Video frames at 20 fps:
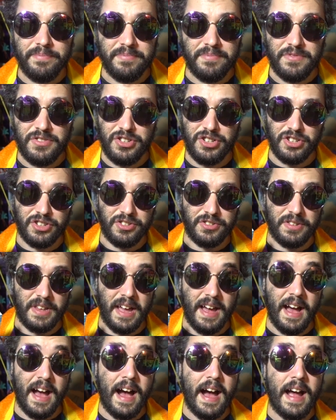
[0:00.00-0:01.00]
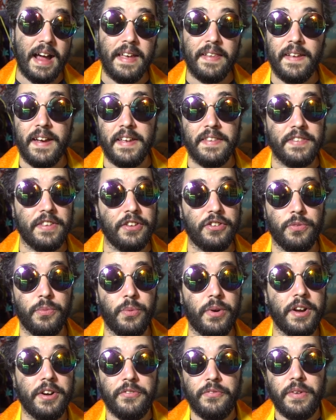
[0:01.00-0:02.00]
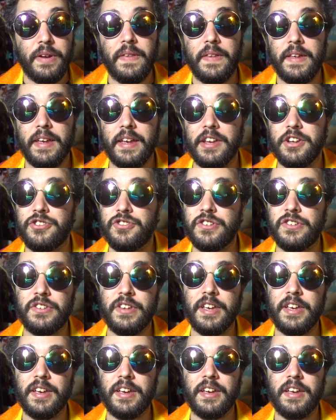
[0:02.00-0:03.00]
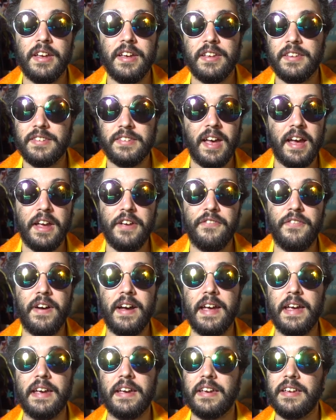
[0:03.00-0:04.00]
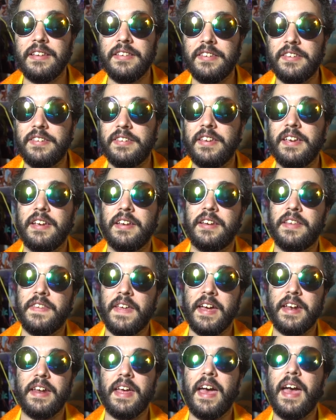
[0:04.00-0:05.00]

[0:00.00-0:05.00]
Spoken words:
just highlight this one really interesting sci-fi conceit that